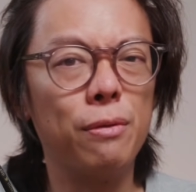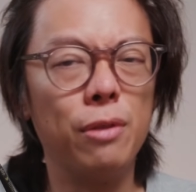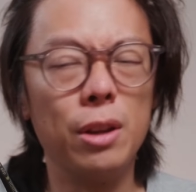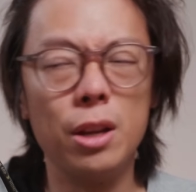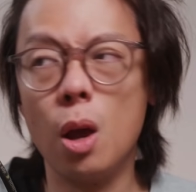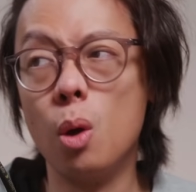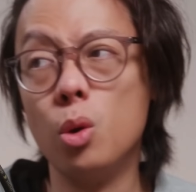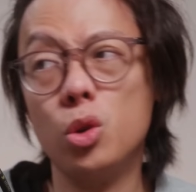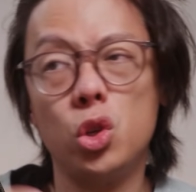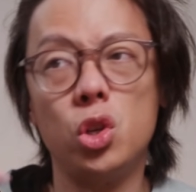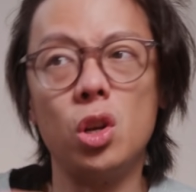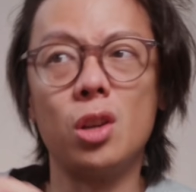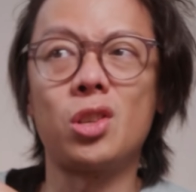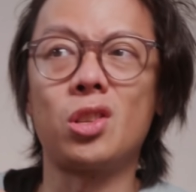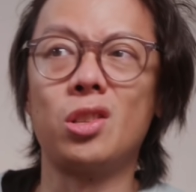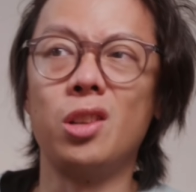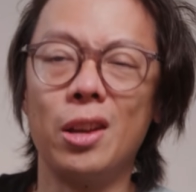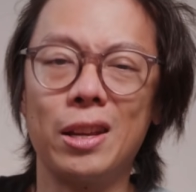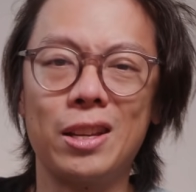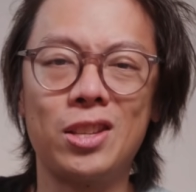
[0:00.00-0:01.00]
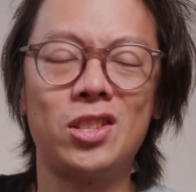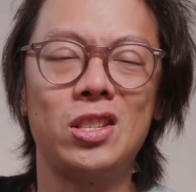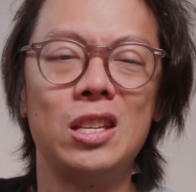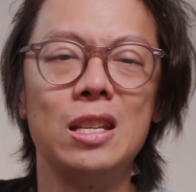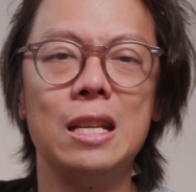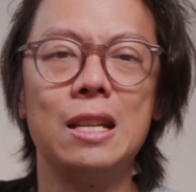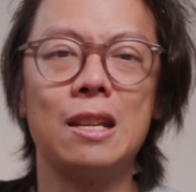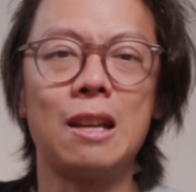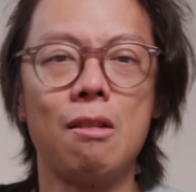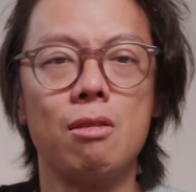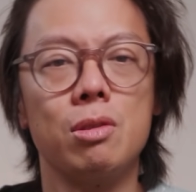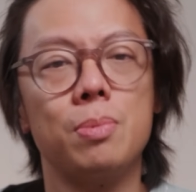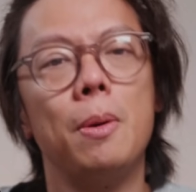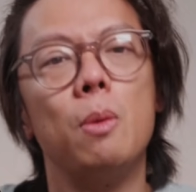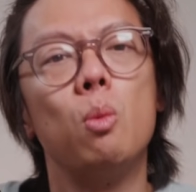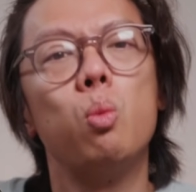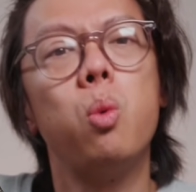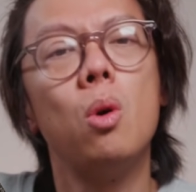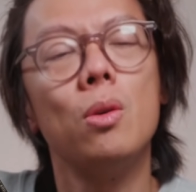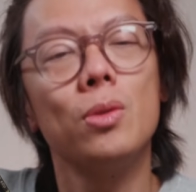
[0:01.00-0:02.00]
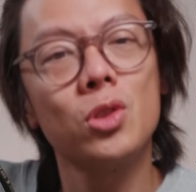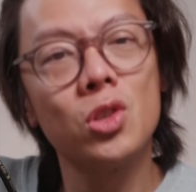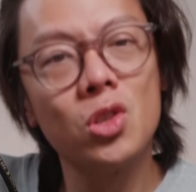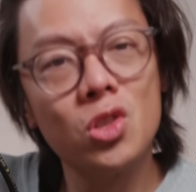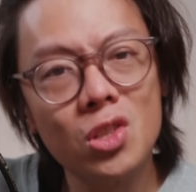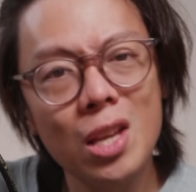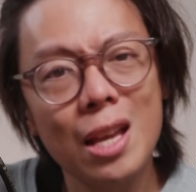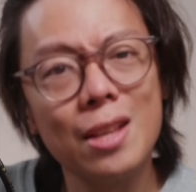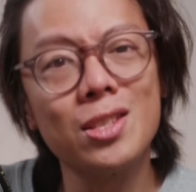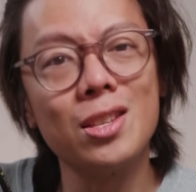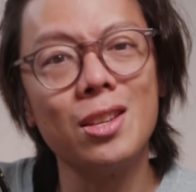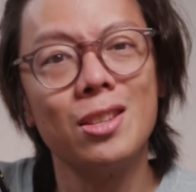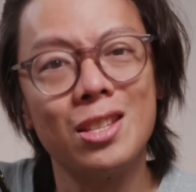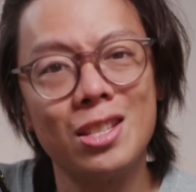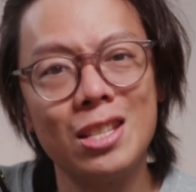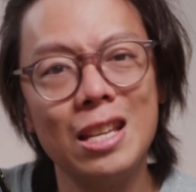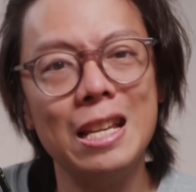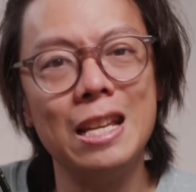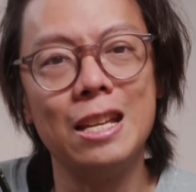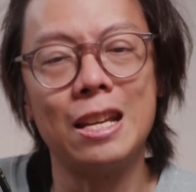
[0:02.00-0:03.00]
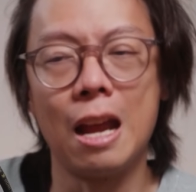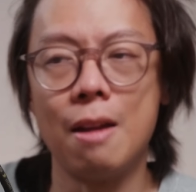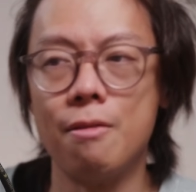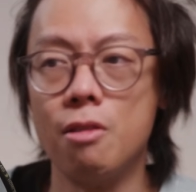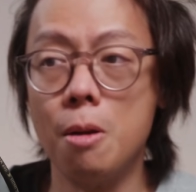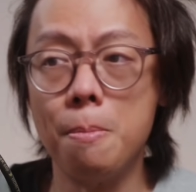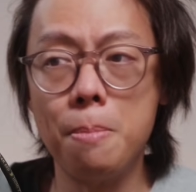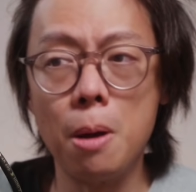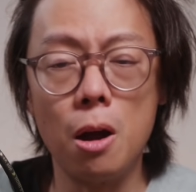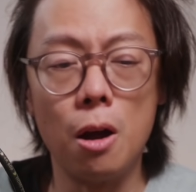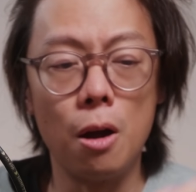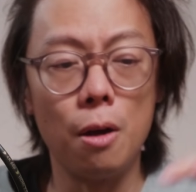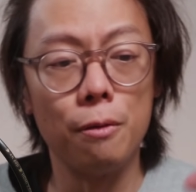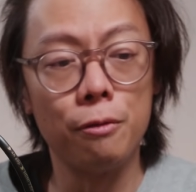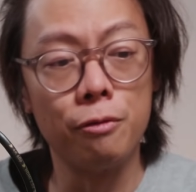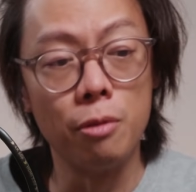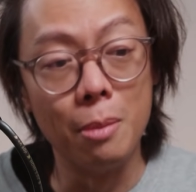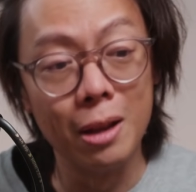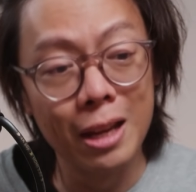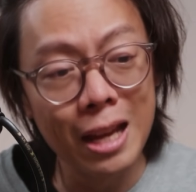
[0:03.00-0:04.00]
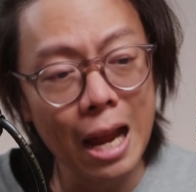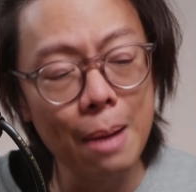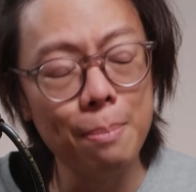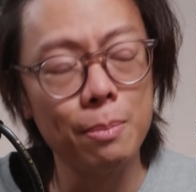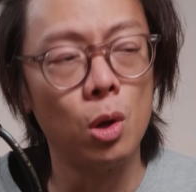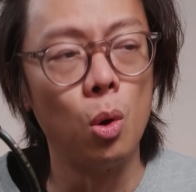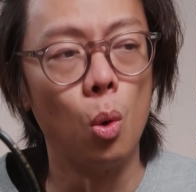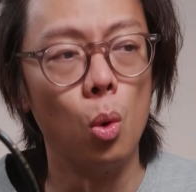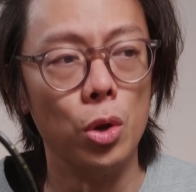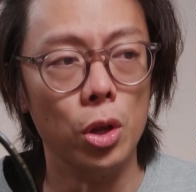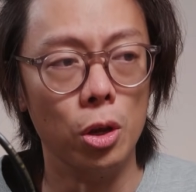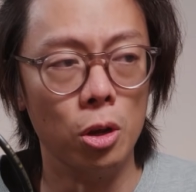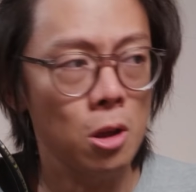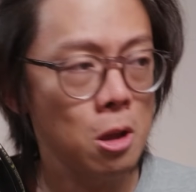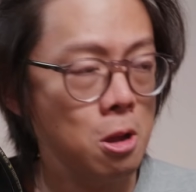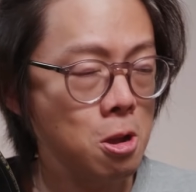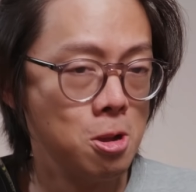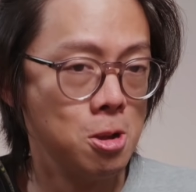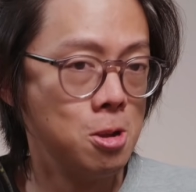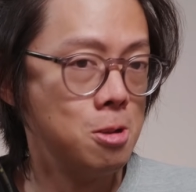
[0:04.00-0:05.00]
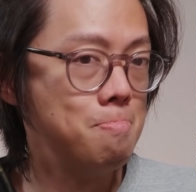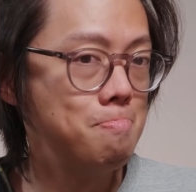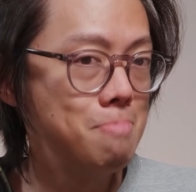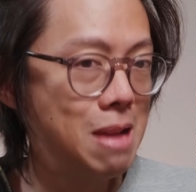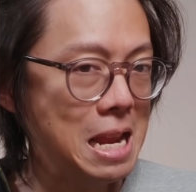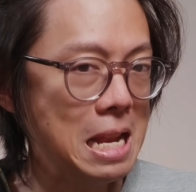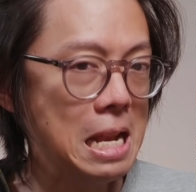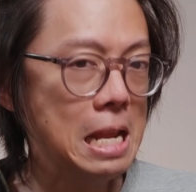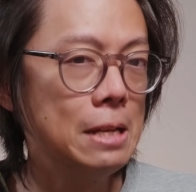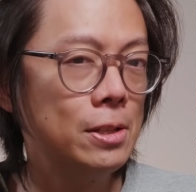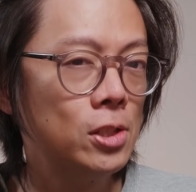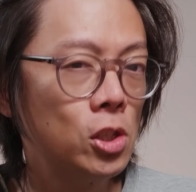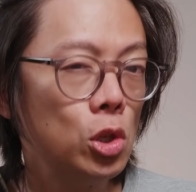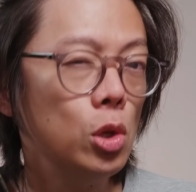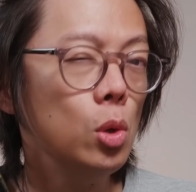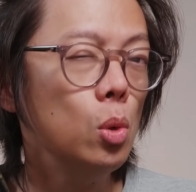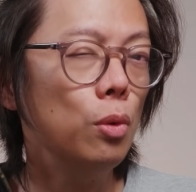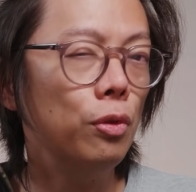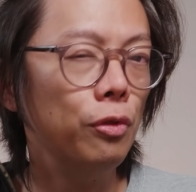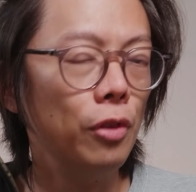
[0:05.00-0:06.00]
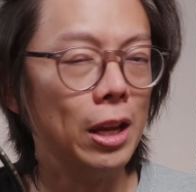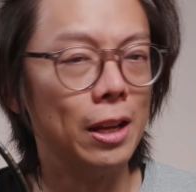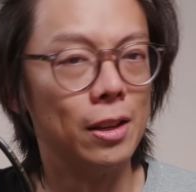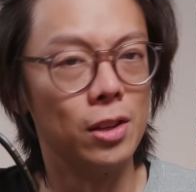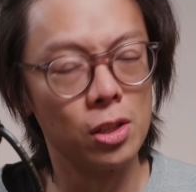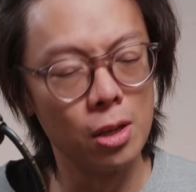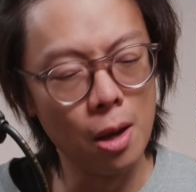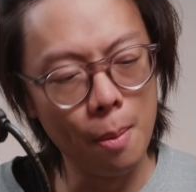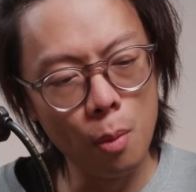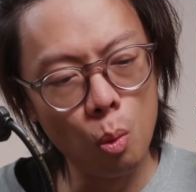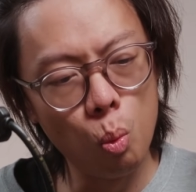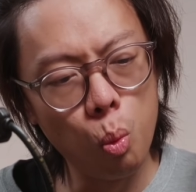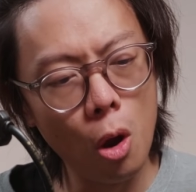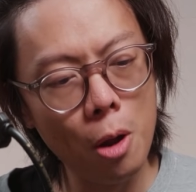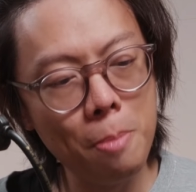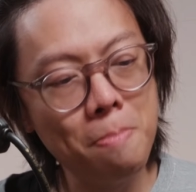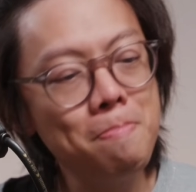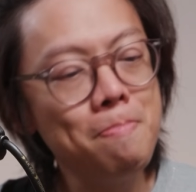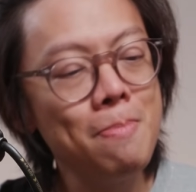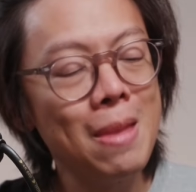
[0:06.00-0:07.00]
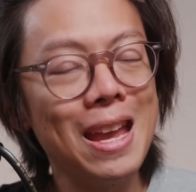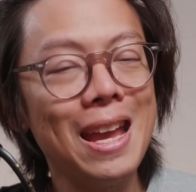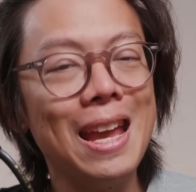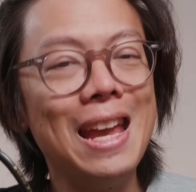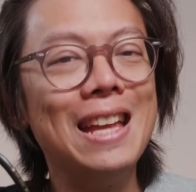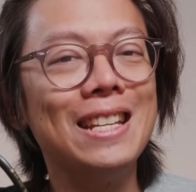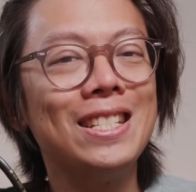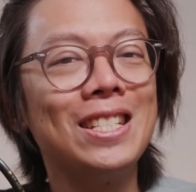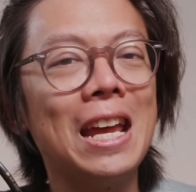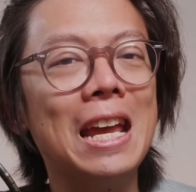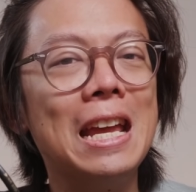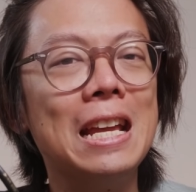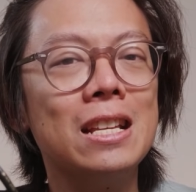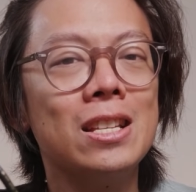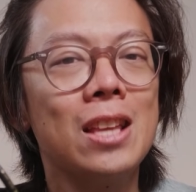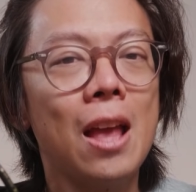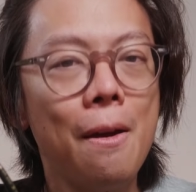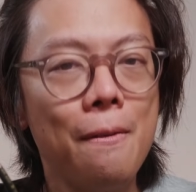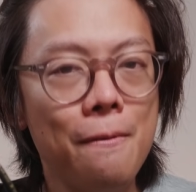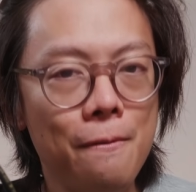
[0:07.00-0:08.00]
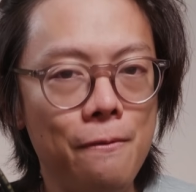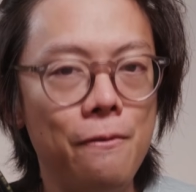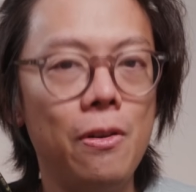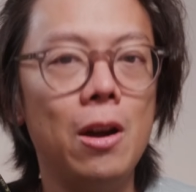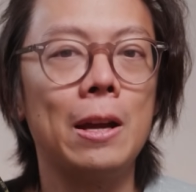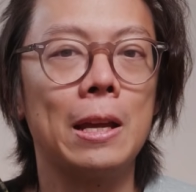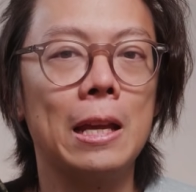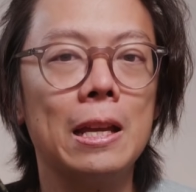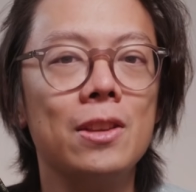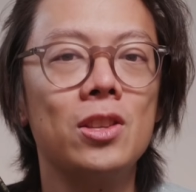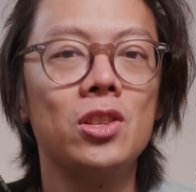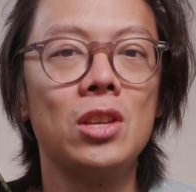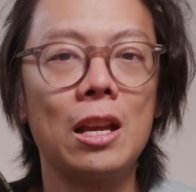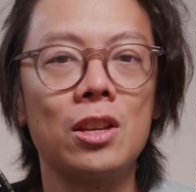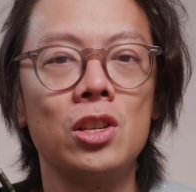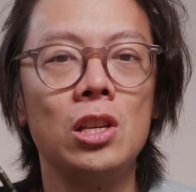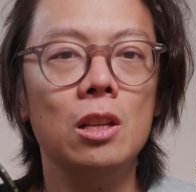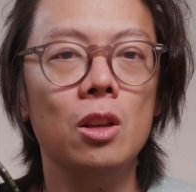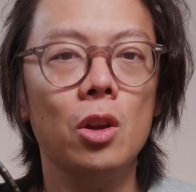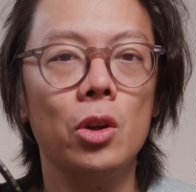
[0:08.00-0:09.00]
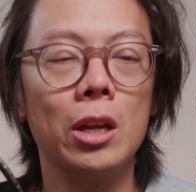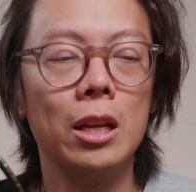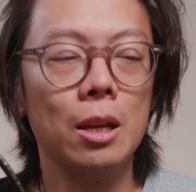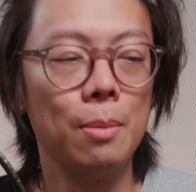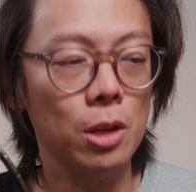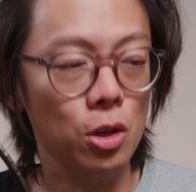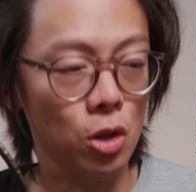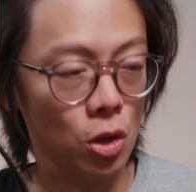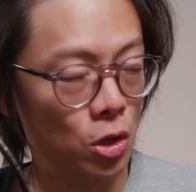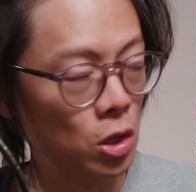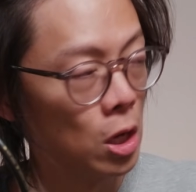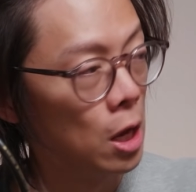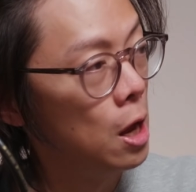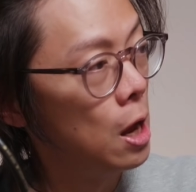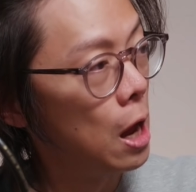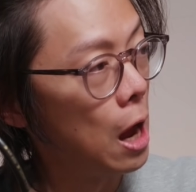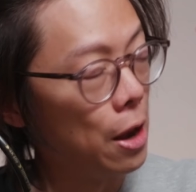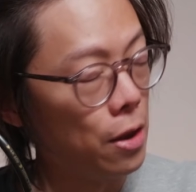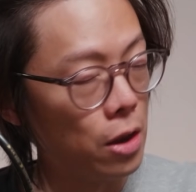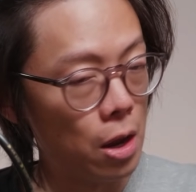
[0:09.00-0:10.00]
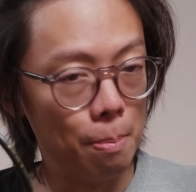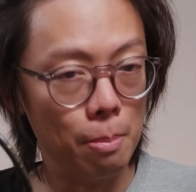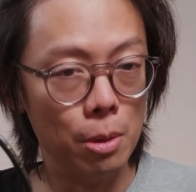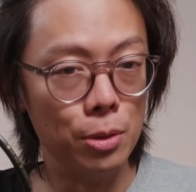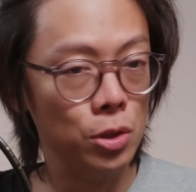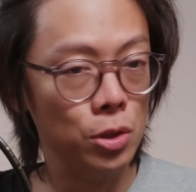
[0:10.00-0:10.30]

video just like Cine cameras, but what sets a Cine camera apart from a camcorder? Mainly two things. Number one, it takes sexy looking images, and number